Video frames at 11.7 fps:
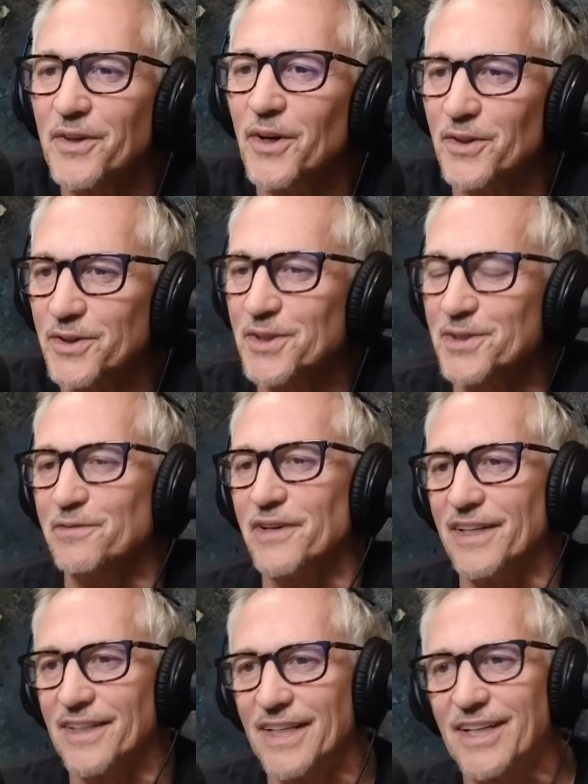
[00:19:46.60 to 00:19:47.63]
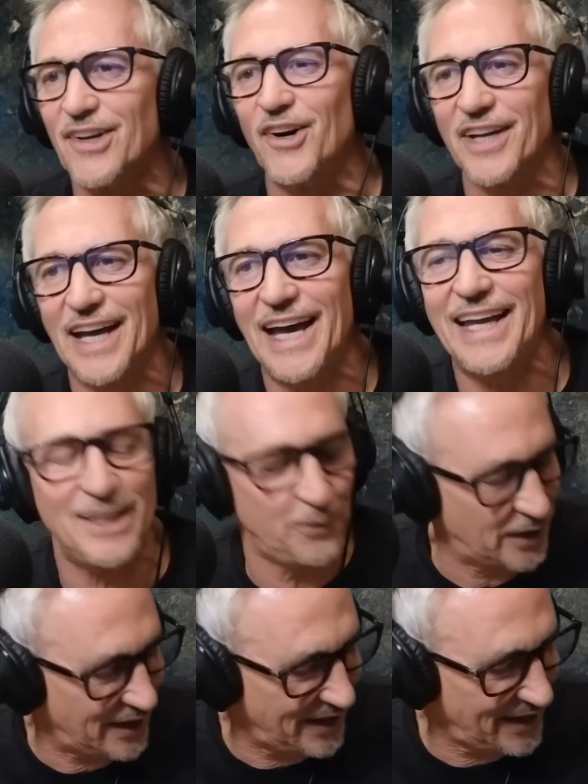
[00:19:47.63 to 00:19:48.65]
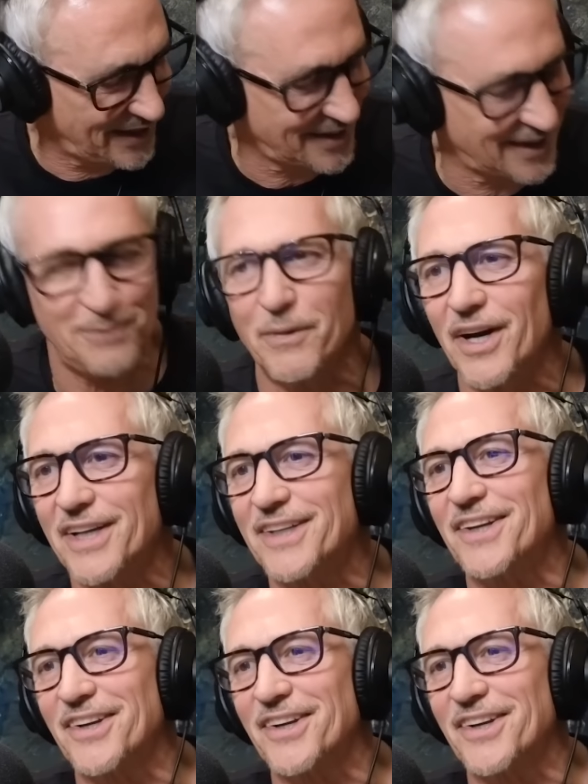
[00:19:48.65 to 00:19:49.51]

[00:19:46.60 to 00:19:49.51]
and, not just the fact that he can't get anywhere near saying Micah